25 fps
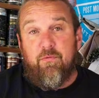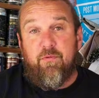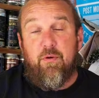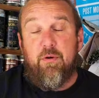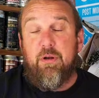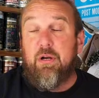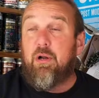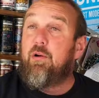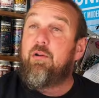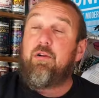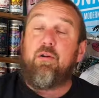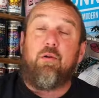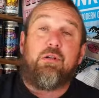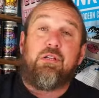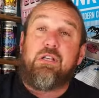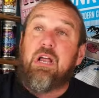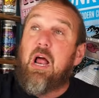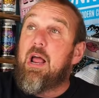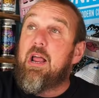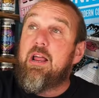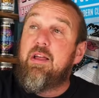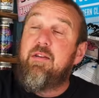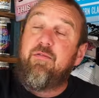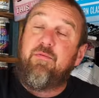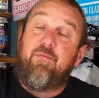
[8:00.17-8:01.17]
Food, you've got
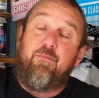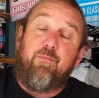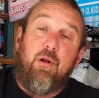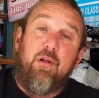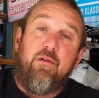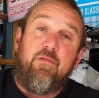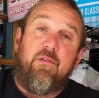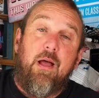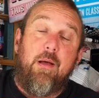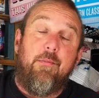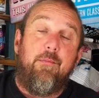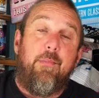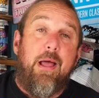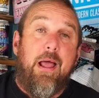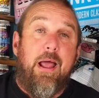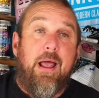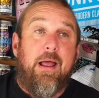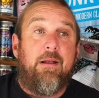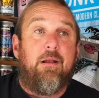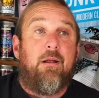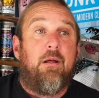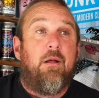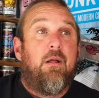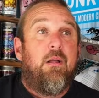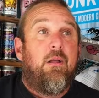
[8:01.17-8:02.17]
Dave Blue Van
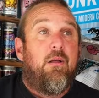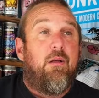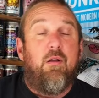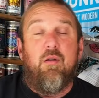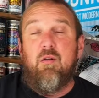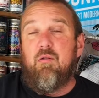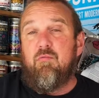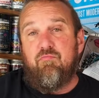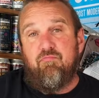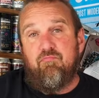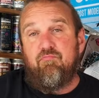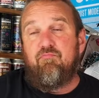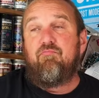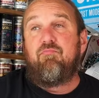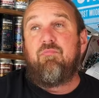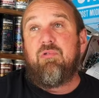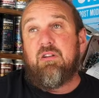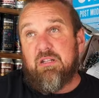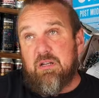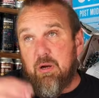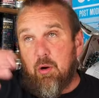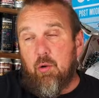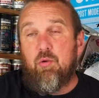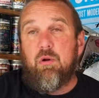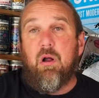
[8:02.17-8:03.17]
Man, who
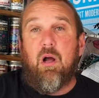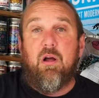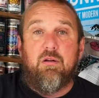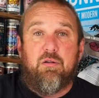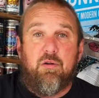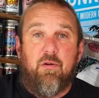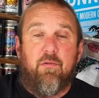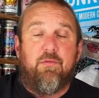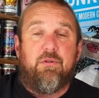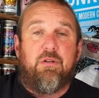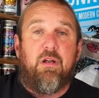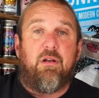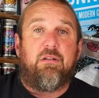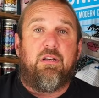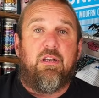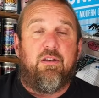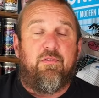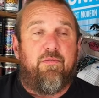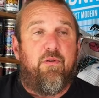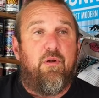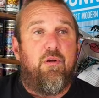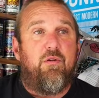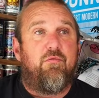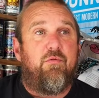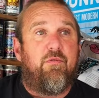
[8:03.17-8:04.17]
still goes on and does his
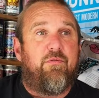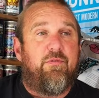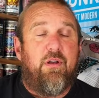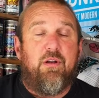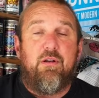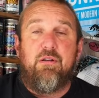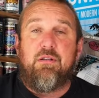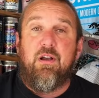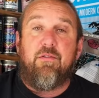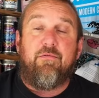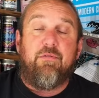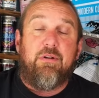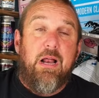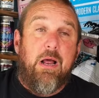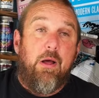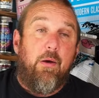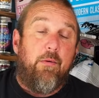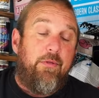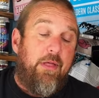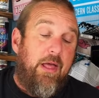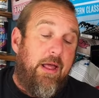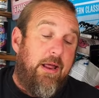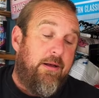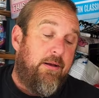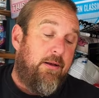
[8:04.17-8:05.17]
food reviews every now
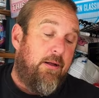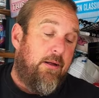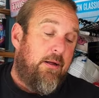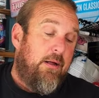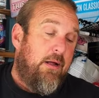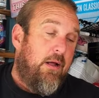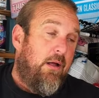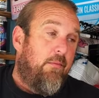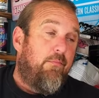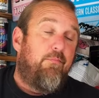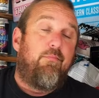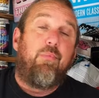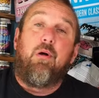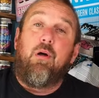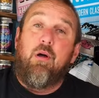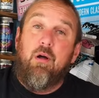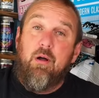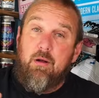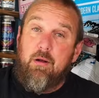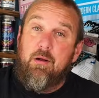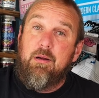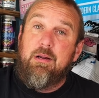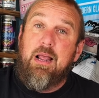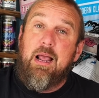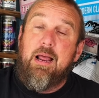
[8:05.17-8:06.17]
and then. But
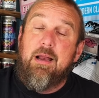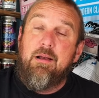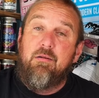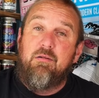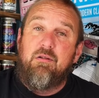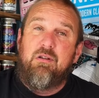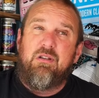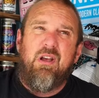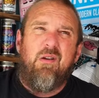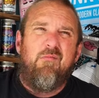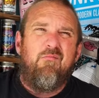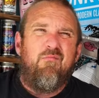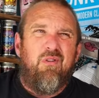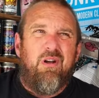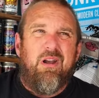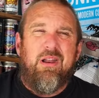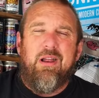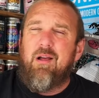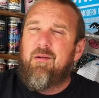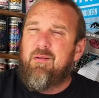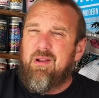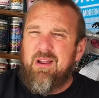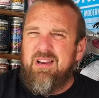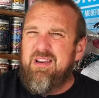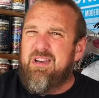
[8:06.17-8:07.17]
again, generally
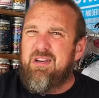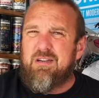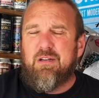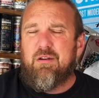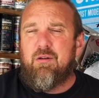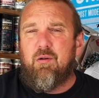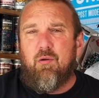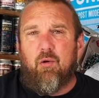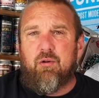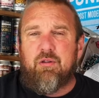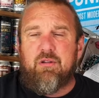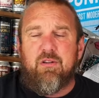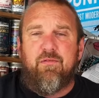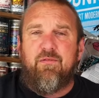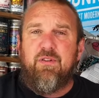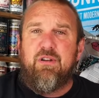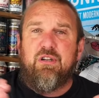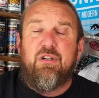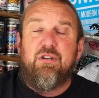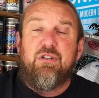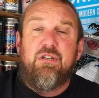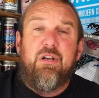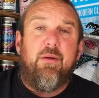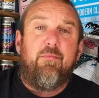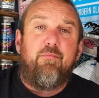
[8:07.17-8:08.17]
he used to do lots of fish
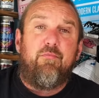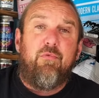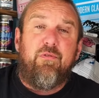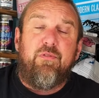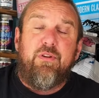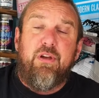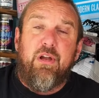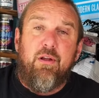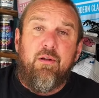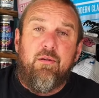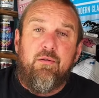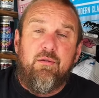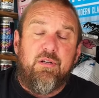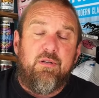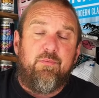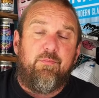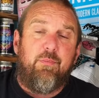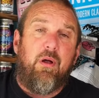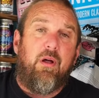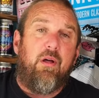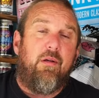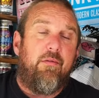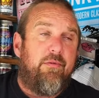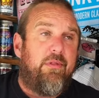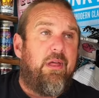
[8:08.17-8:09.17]
and chip reviews,
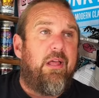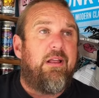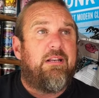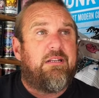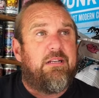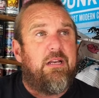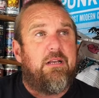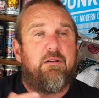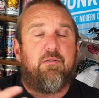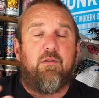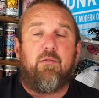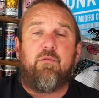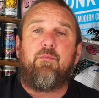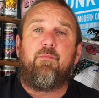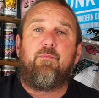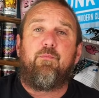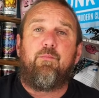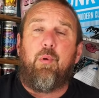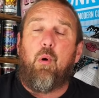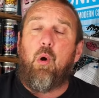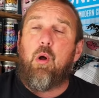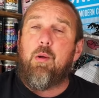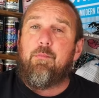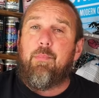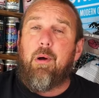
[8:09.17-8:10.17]
but they seem to have
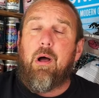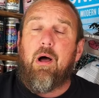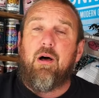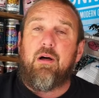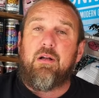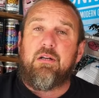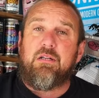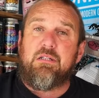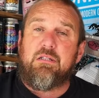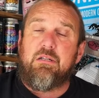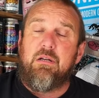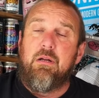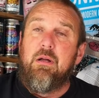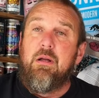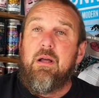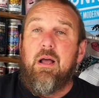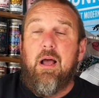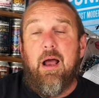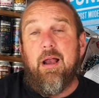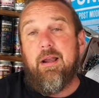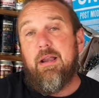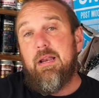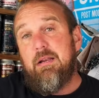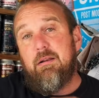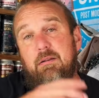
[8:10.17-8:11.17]
bypassed,
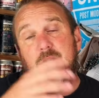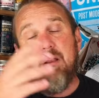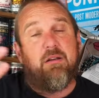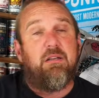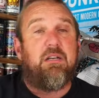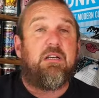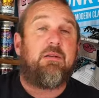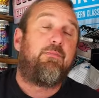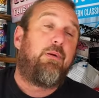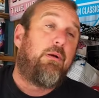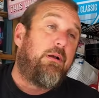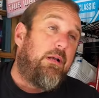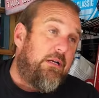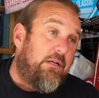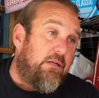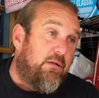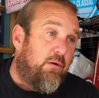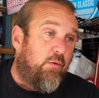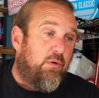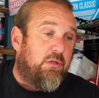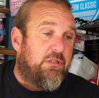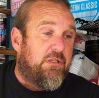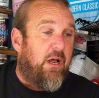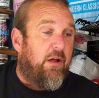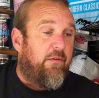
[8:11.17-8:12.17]
and he does his
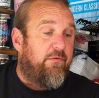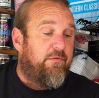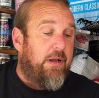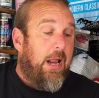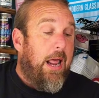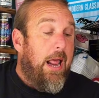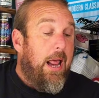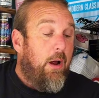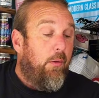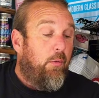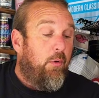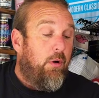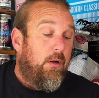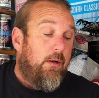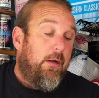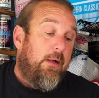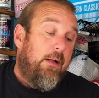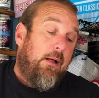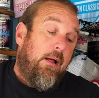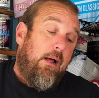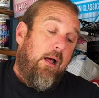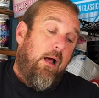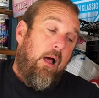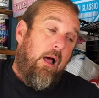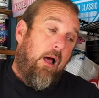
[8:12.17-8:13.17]
political stuff now.
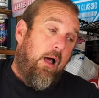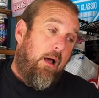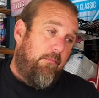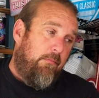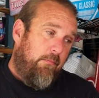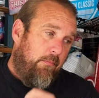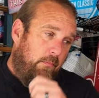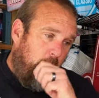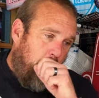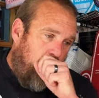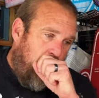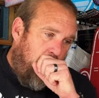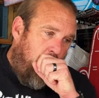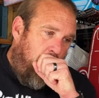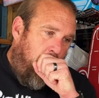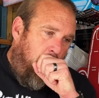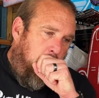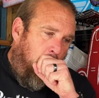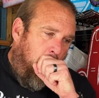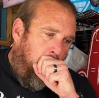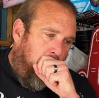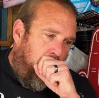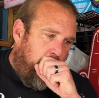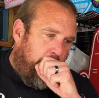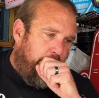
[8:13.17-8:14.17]
And
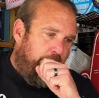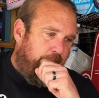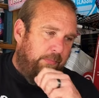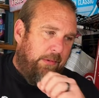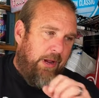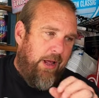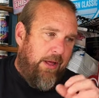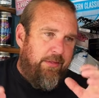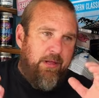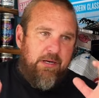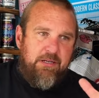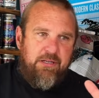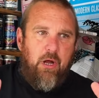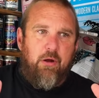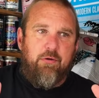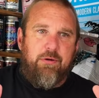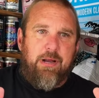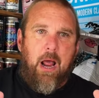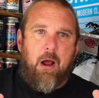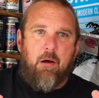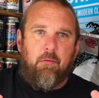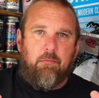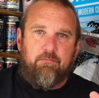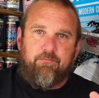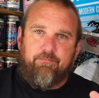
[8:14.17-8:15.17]
there's no
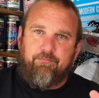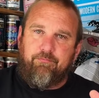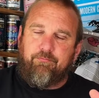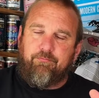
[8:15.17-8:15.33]
doubt